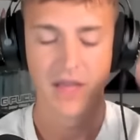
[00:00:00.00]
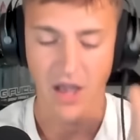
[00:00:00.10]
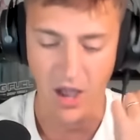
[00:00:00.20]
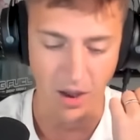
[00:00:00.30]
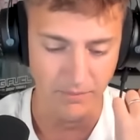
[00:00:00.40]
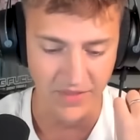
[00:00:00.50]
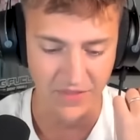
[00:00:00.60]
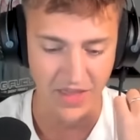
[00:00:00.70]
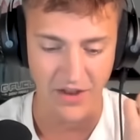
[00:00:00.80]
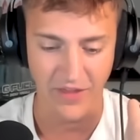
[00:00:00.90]

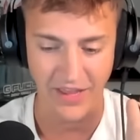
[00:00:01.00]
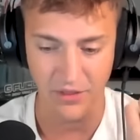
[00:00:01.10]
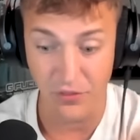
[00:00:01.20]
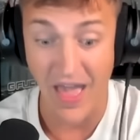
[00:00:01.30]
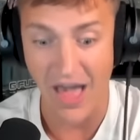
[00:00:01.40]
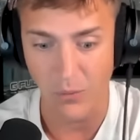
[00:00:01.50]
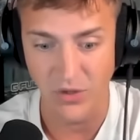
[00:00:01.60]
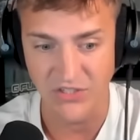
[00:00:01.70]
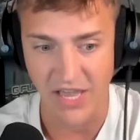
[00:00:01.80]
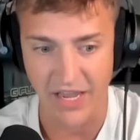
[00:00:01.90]
Mm-hmm. And like, that
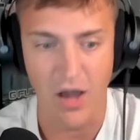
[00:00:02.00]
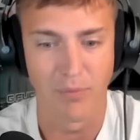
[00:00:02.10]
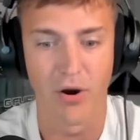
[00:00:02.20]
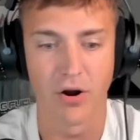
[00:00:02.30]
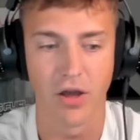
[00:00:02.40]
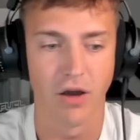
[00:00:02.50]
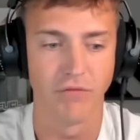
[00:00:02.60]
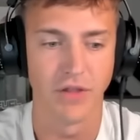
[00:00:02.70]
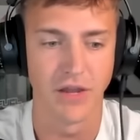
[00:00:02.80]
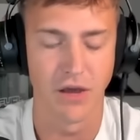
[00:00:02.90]
was like a part of
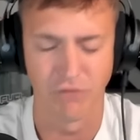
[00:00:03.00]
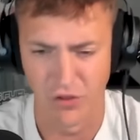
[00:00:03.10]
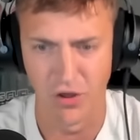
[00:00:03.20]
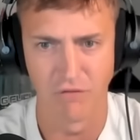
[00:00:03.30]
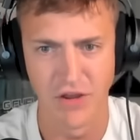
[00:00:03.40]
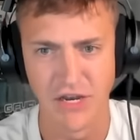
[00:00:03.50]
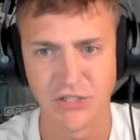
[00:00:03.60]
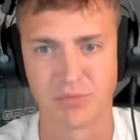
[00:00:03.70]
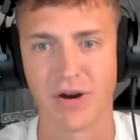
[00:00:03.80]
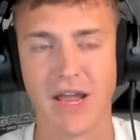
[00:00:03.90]
the
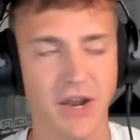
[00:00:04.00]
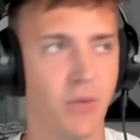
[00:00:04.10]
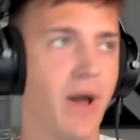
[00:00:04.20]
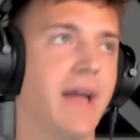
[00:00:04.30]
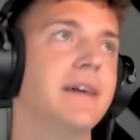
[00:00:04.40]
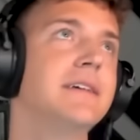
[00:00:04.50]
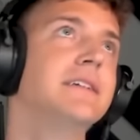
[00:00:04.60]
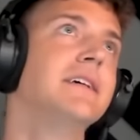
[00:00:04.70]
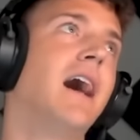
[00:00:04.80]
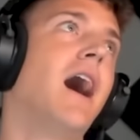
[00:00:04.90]
Ninja brand in a way.
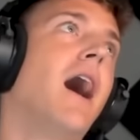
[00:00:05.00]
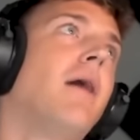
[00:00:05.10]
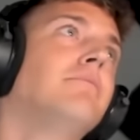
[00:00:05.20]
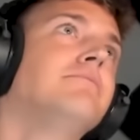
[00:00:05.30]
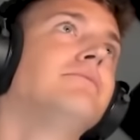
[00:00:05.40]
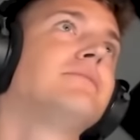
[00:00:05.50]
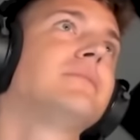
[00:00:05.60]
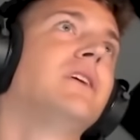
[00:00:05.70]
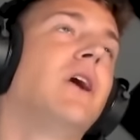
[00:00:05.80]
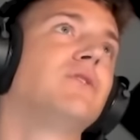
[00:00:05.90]

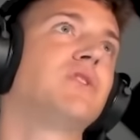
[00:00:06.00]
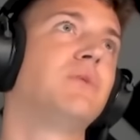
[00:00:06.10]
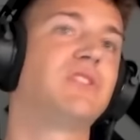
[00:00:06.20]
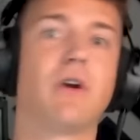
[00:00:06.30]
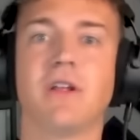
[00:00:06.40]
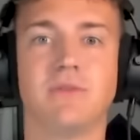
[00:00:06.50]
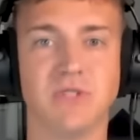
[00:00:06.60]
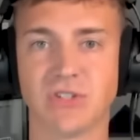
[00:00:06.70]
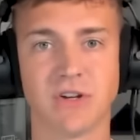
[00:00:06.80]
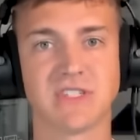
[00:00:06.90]
You know, so we
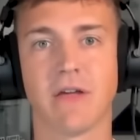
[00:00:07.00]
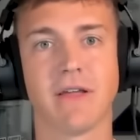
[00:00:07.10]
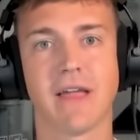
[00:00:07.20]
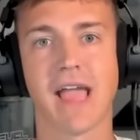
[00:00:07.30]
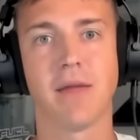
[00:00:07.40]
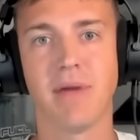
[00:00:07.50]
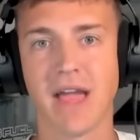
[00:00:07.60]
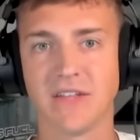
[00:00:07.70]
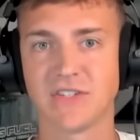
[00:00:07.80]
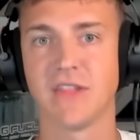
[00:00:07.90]
started selling like
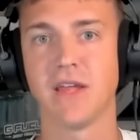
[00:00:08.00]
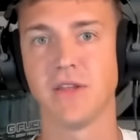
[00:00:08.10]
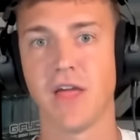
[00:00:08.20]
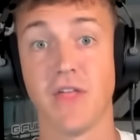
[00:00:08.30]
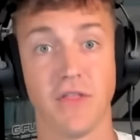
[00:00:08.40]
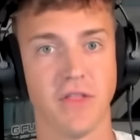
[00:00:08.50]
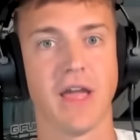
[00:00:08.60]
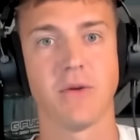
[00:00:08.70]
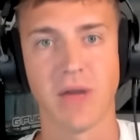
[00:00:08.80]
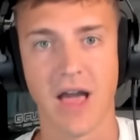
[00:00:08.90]
headbands, and then
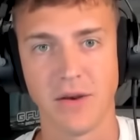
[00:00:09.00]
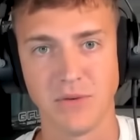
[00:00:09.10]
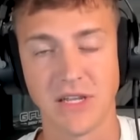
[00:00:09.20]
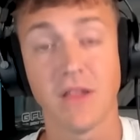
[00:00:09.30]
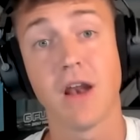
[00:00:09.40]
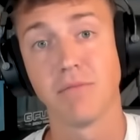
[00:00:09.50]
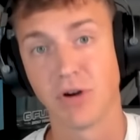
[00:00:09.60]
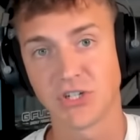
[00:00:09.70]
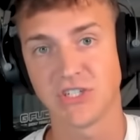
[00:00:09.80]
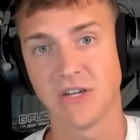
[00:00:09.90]
like we did a lot of
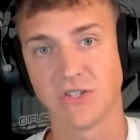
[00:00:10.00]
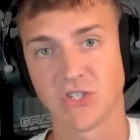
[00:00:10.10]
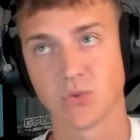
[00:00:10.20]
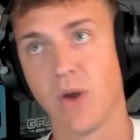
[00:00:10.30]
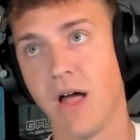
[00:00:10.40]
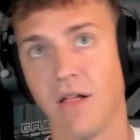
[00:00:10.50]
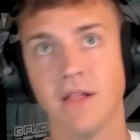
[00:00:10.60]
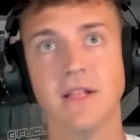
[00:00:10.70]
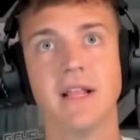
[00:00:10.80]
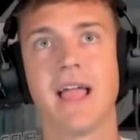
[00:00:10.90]
merch deals as
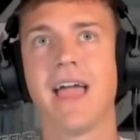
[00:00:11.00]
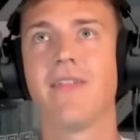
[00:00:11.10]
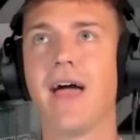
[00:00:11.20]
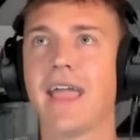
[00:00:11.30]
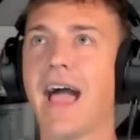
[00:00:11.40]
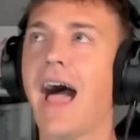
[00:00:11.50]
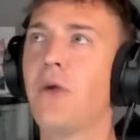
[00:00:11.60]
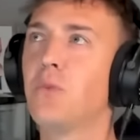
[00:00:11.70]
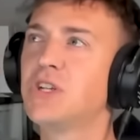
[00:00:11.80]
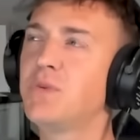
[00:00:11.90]
well. And like,
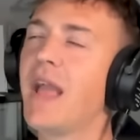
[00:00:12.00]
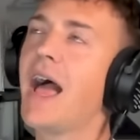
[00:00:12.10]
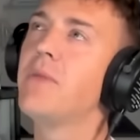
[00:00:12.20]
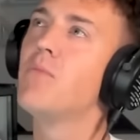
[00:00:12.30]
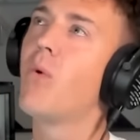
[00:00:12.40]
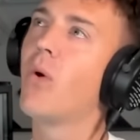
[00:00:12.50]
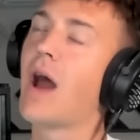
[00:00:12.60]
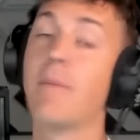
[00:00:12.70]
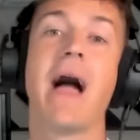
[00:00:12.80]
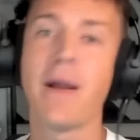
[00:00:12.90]
I wish we had more.
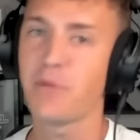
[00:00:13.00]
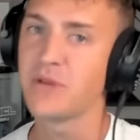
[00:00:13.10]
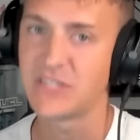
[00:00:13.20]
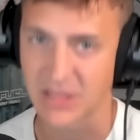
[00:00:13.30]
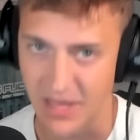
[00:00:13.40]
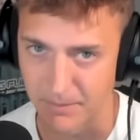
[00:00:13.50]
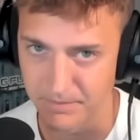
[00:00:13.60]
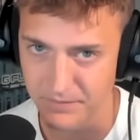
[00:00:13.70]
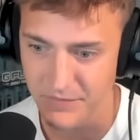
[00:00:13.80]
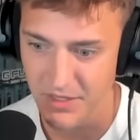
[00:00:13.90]
I'm happy we did them.